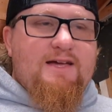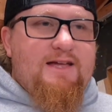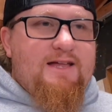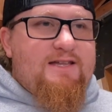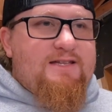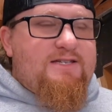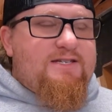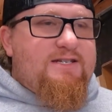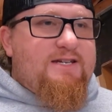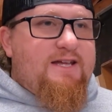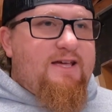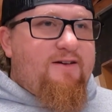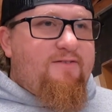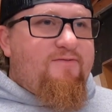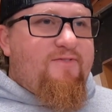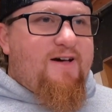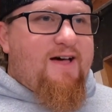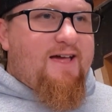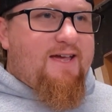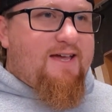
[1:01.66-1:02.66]
and see
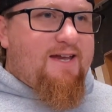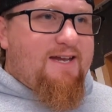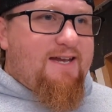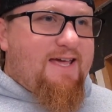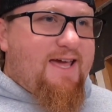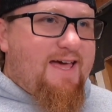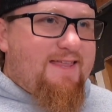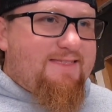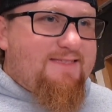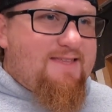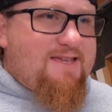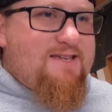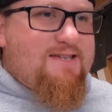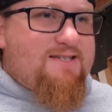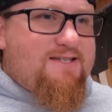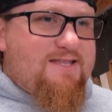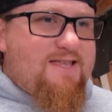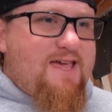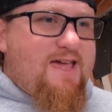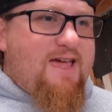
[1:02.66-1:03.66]
if I could get
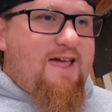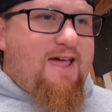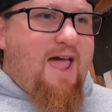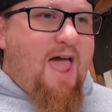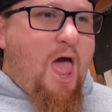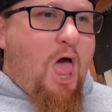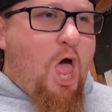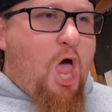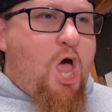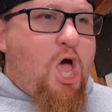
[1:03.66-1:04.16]
this thing